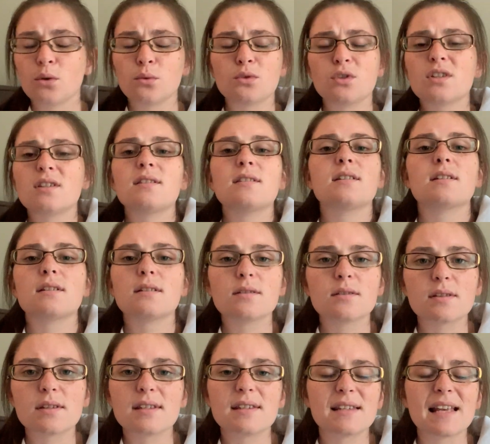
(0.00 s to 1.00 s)
just
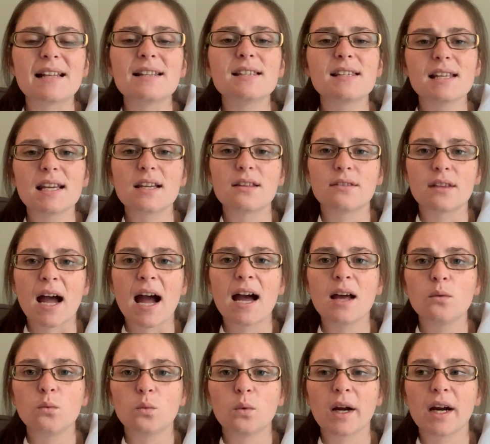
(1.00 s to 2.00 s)
scents like
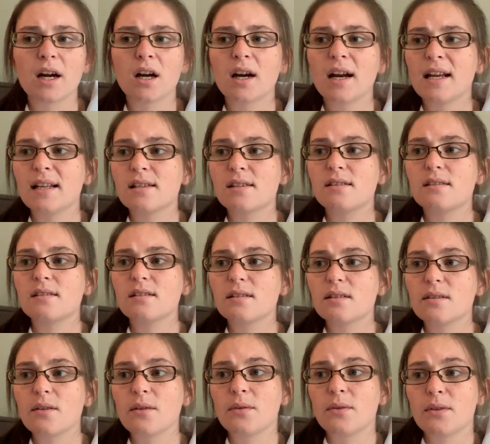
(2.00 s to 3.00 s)
that where it's
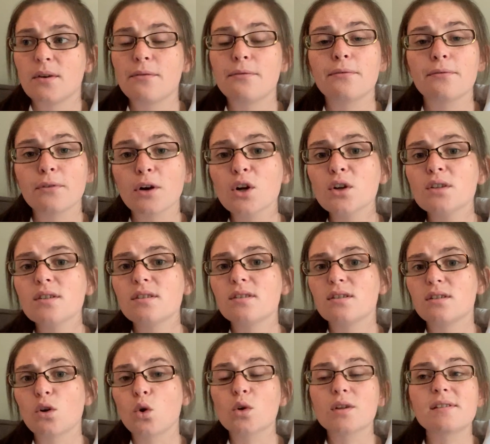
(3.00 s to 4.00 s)
the
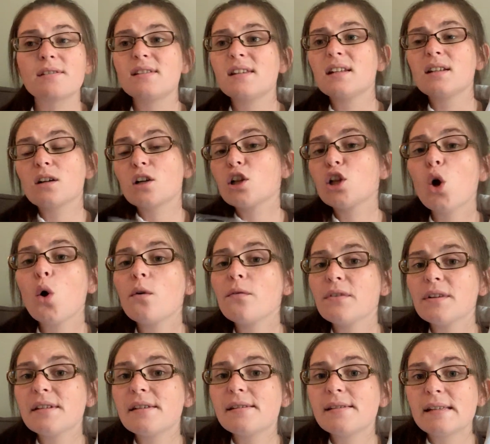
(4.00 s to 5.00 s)
first, or clove
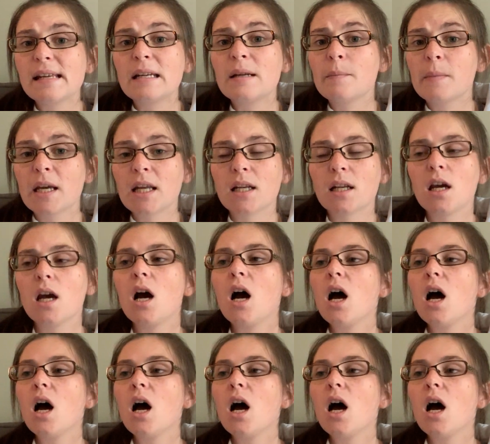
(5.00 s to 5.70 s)
and cinnamon,